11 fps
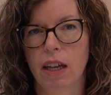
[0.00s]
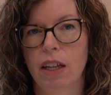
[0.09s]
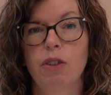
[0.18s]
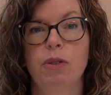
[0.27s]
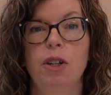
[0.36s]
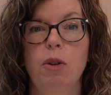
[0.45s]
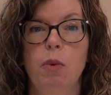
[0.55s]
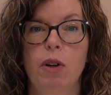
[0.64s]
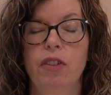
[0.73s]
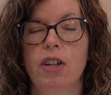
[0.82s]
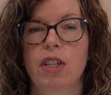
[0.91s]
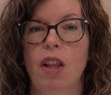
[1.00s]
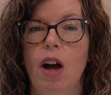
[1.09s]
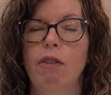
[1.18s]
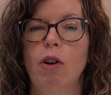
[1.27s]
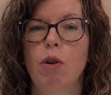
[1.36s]
In the real world, there's a
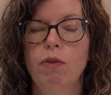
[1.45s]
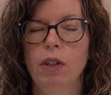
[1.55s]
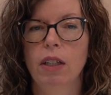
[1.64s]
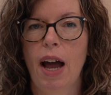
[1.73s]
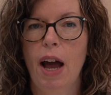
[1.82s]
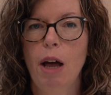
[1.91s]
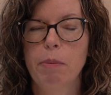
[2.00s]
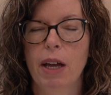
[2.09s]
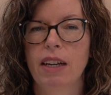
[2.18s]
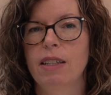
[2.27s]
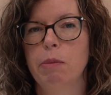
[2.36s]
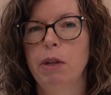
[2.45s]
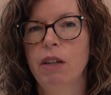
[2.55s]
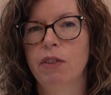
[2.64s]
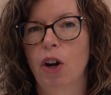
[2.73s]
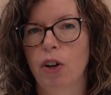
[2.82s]
lot of overlap, and it's a bit
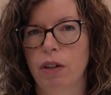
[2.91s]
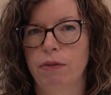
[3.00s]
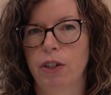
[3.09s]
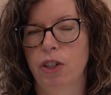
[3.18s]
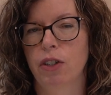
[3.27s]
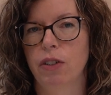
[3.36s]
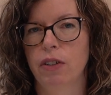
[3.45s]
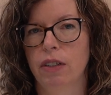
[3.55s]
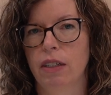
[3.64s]
of an artificial